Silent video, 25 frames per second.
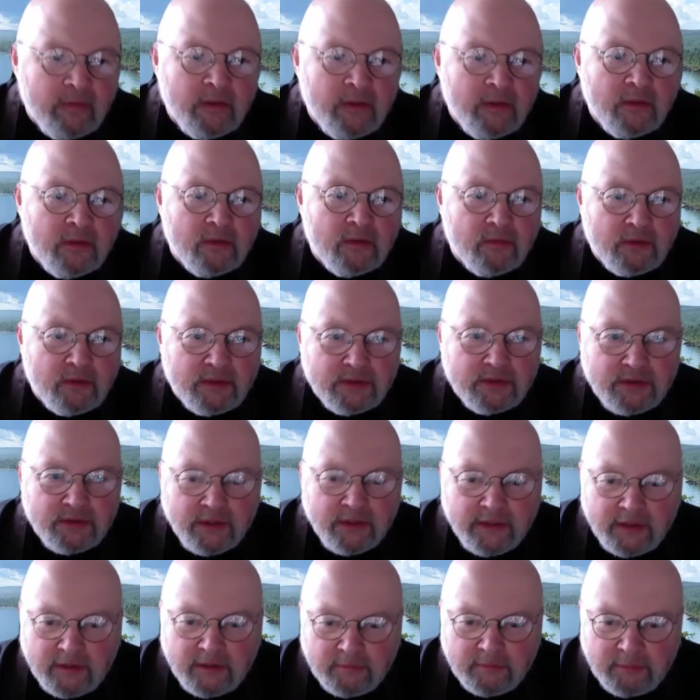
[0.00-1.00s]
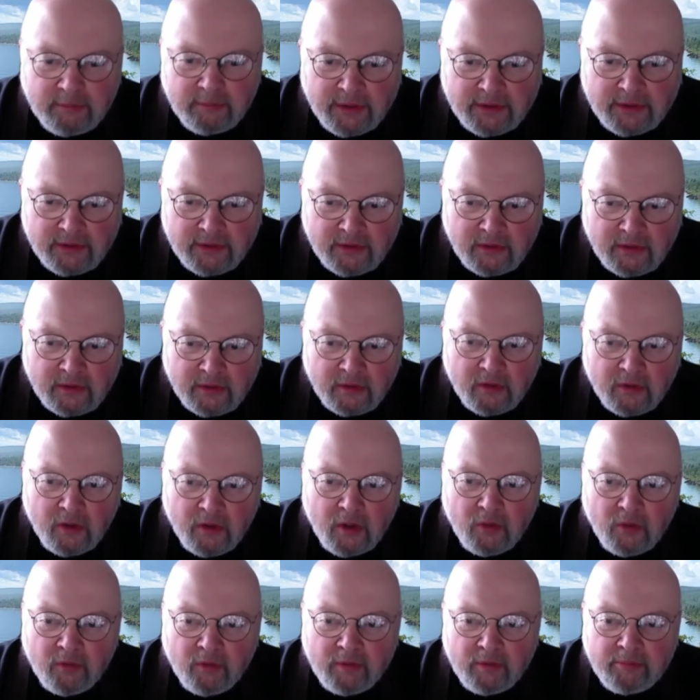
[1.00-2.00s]
what is taking place here, or
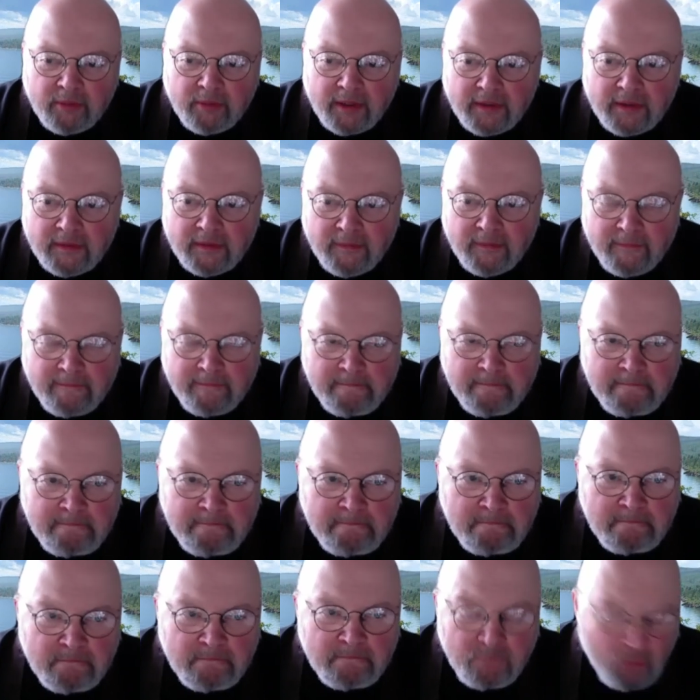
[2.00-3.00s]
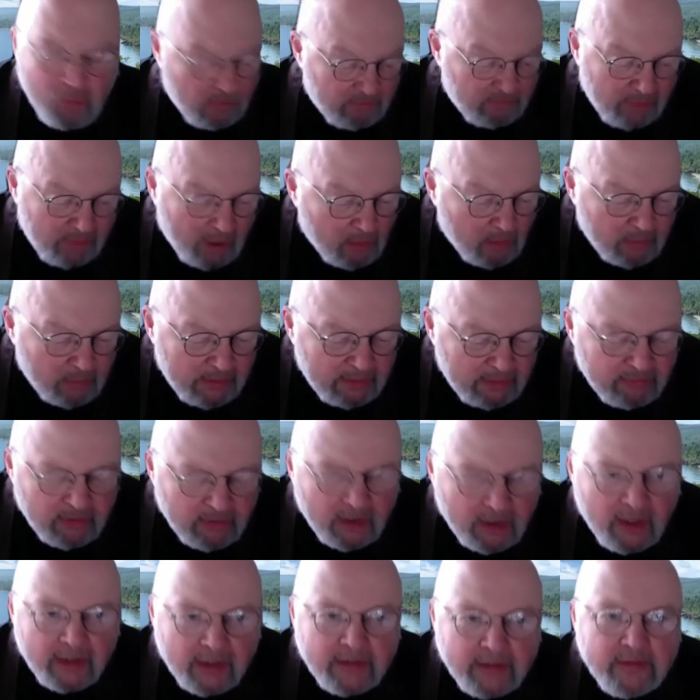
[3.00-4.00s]
how we might, or how we even
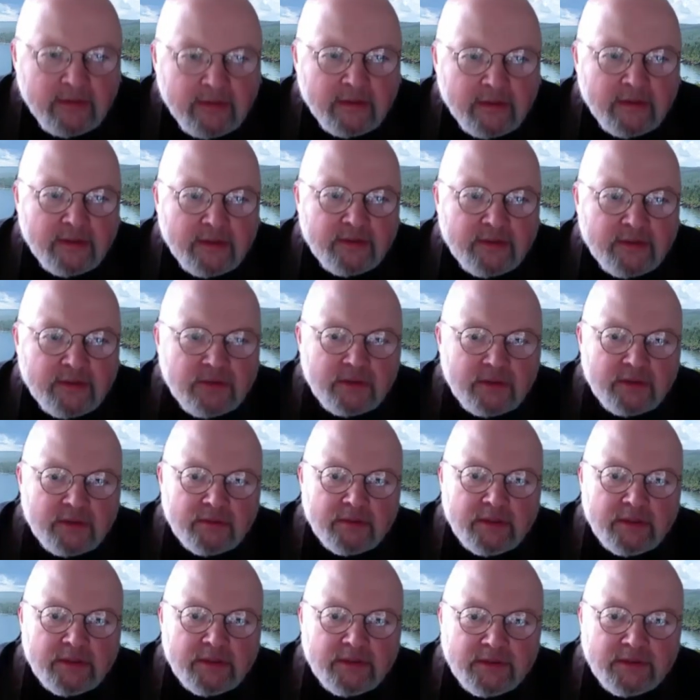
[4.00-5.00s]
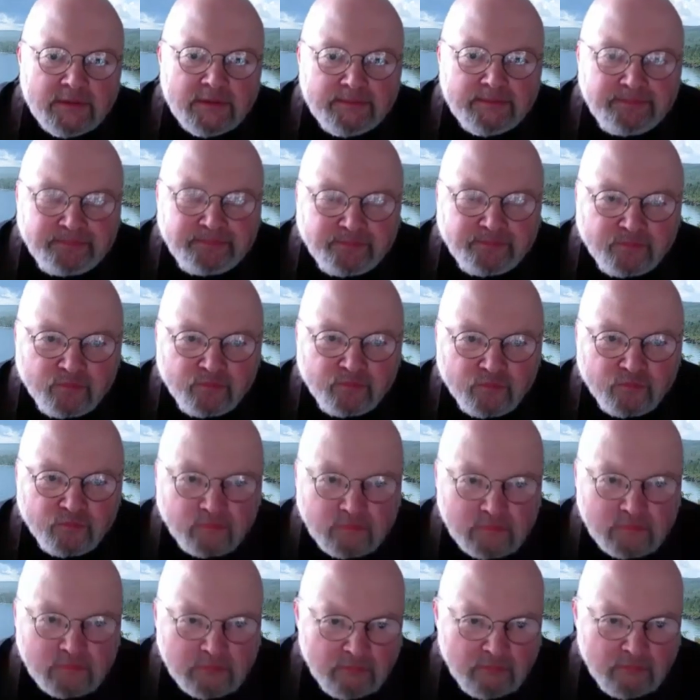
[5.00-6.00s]
got into this situation,
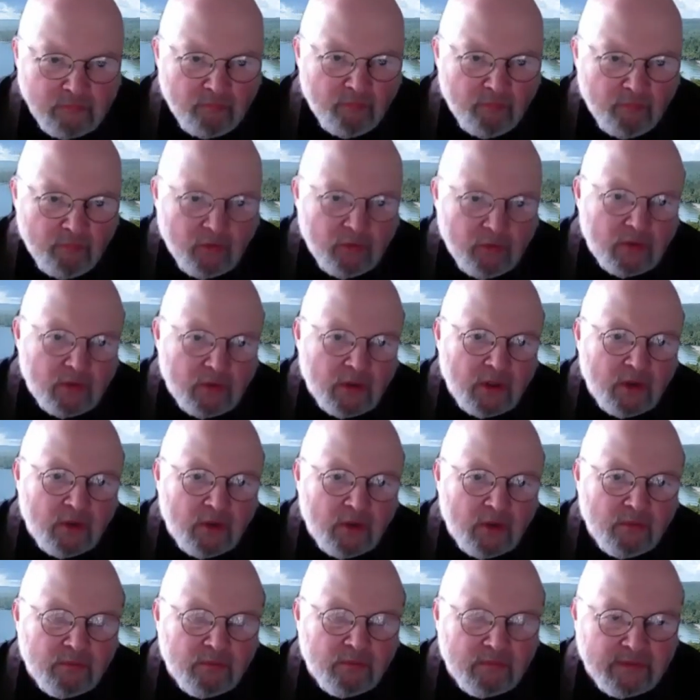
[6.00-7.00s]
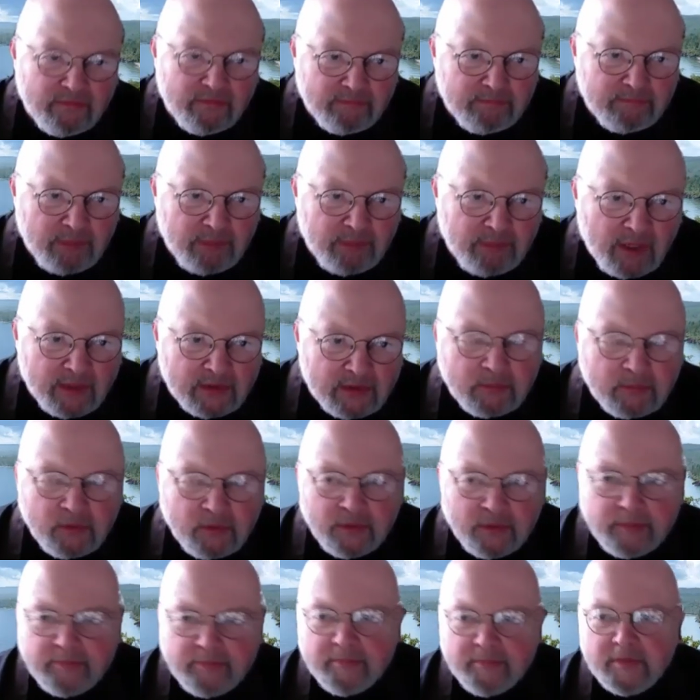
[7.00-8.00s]
or how, if
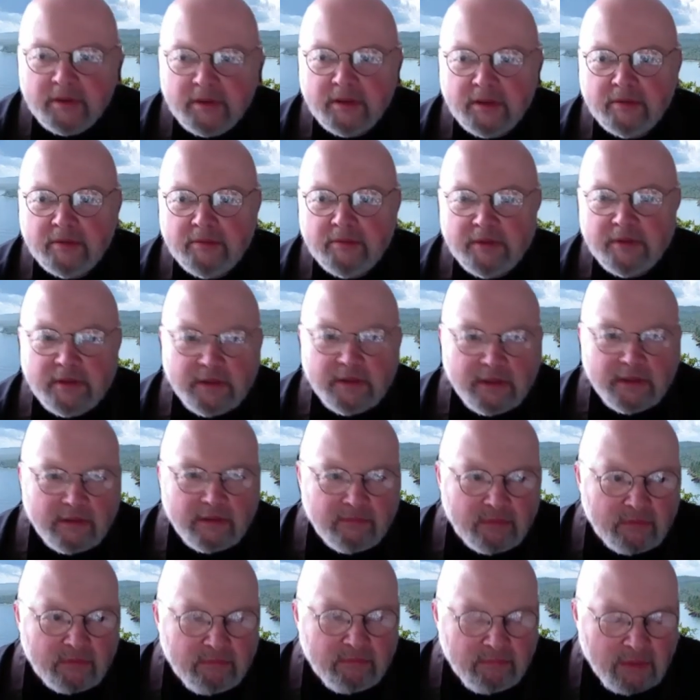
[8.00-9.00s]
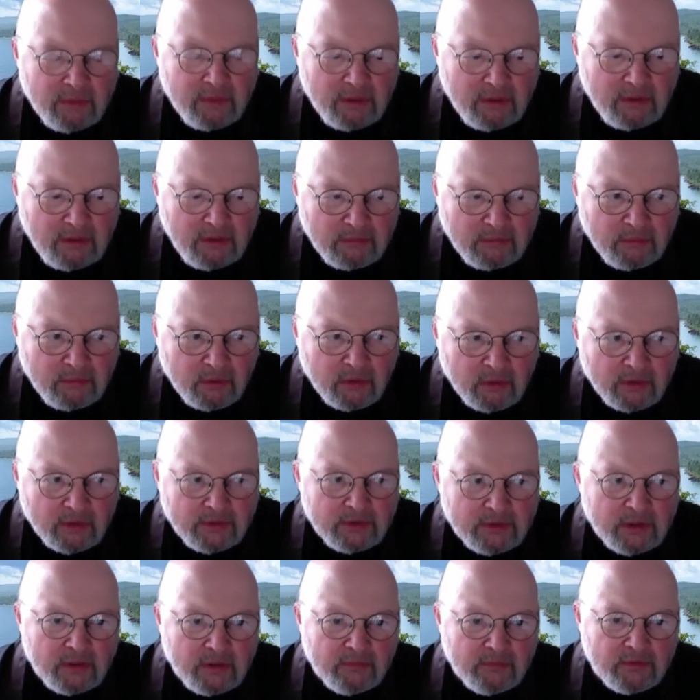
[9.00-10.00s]
possible, that we could ever pull
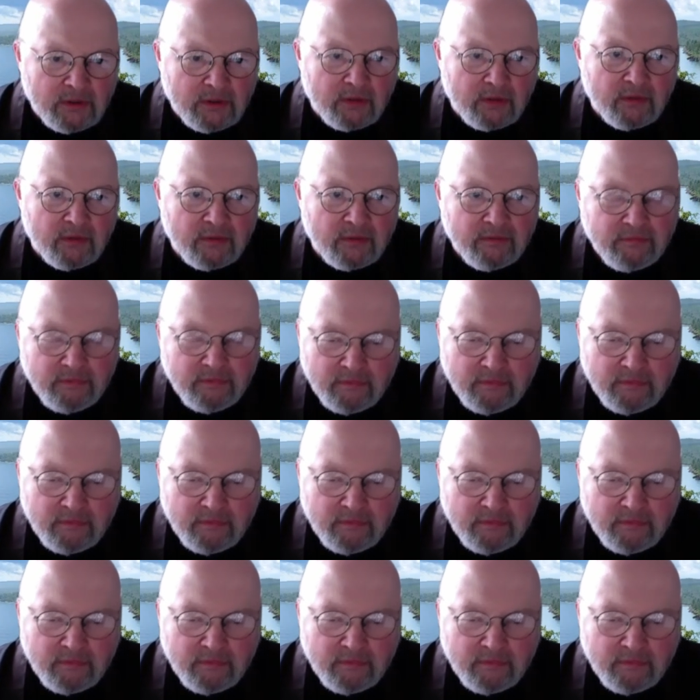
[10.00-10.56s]
ourselves out of